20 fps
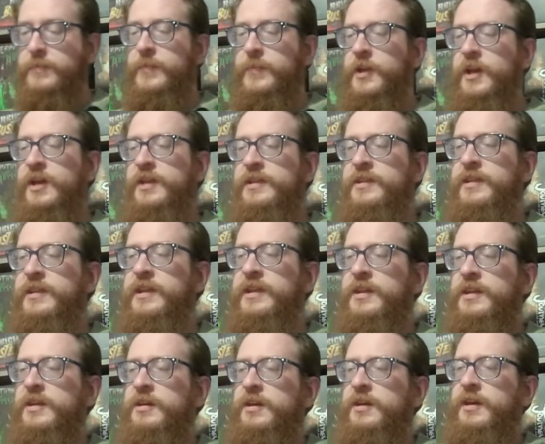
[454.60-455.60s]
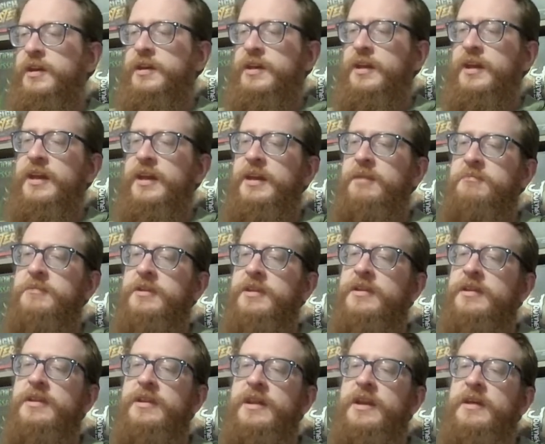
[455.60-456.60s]
And then a game
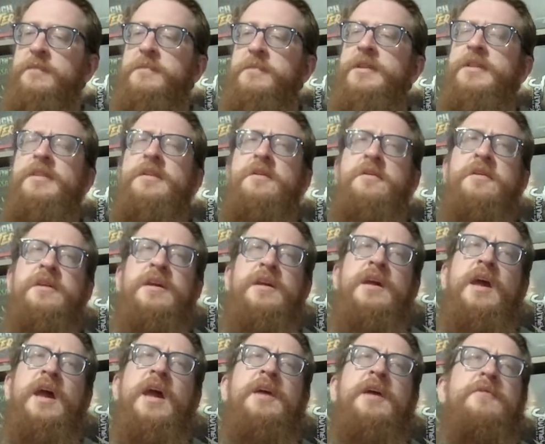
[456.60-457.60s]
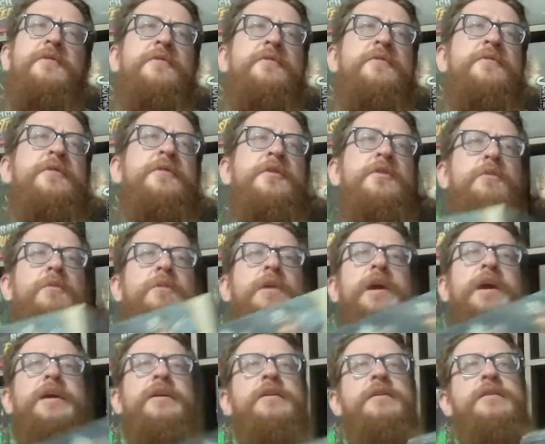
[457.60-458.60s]
that I've been looking at for a
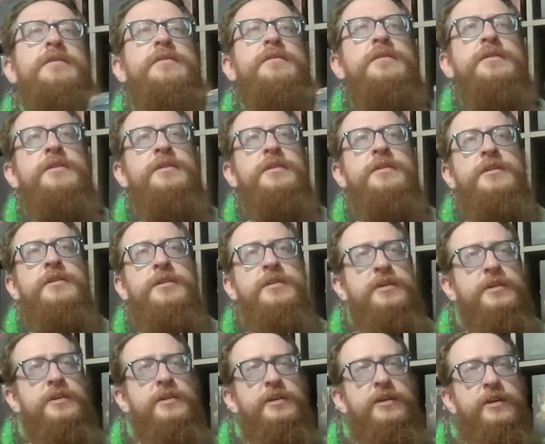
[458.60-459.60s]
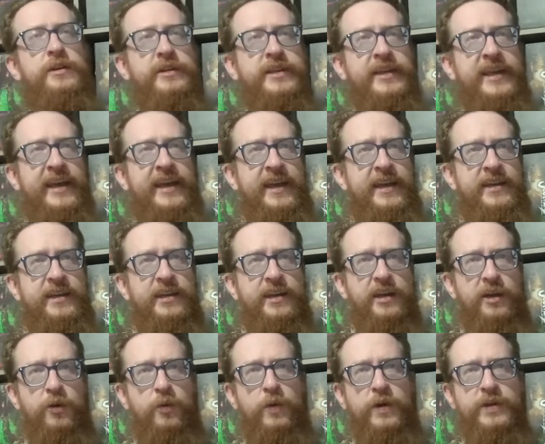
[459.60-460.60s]
while, Arcadia
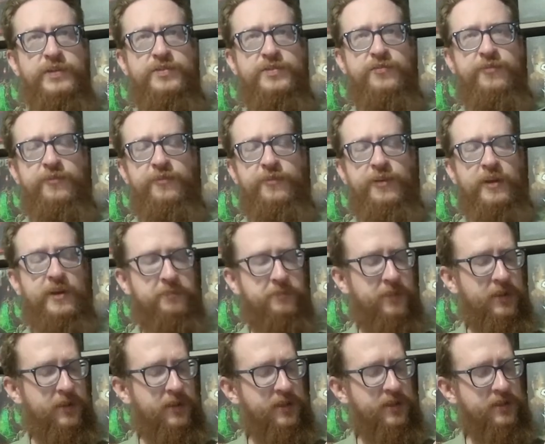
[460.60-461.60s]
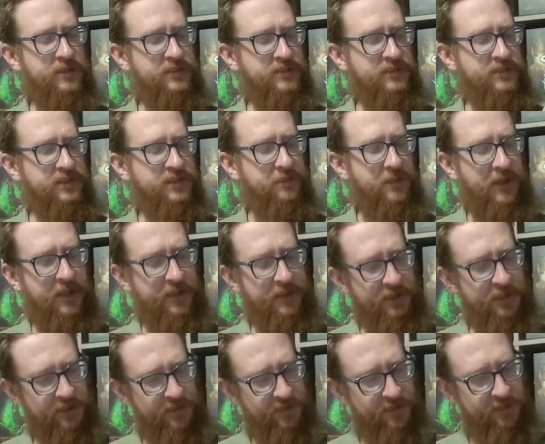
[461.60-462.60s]
Quest from Simon,
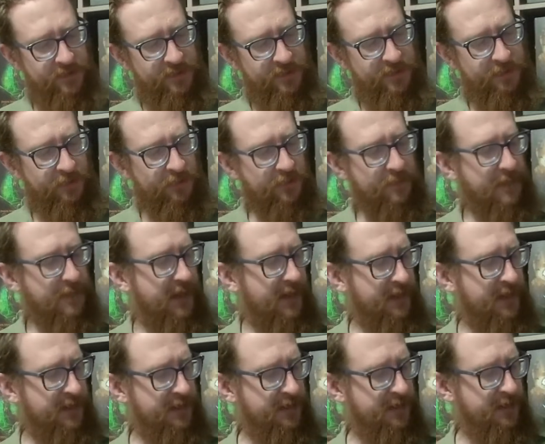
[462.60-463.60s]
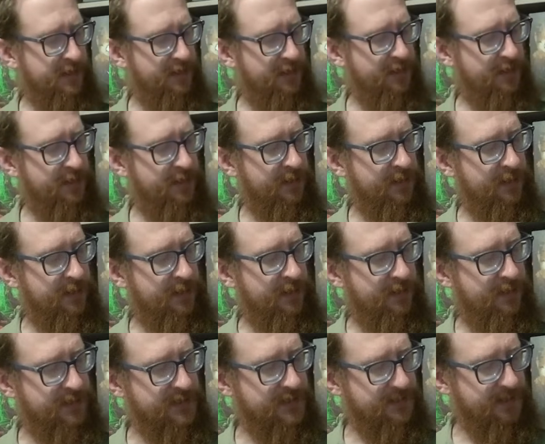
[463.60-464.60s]
or come on,
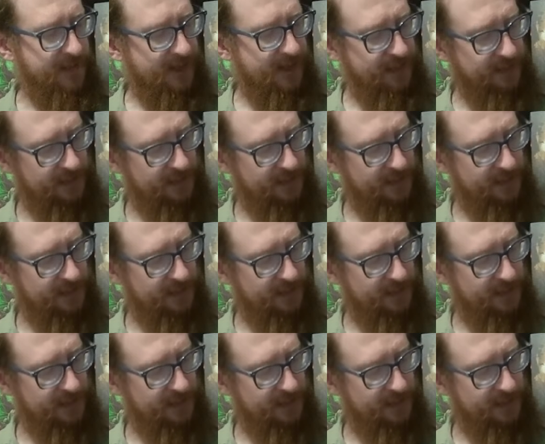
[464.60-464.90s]
Simon.